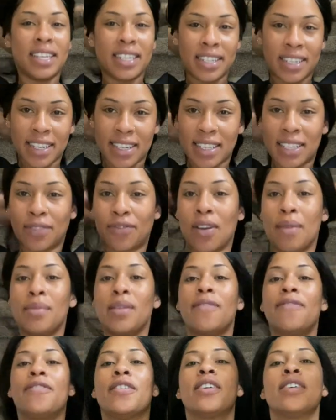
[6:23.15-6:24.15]
just from
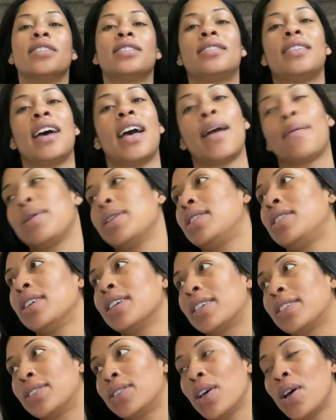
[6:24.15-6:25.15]
the first time, it
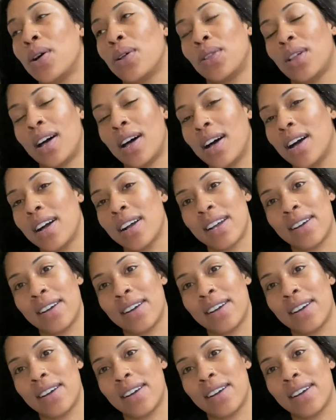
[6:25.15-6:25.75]
took so long.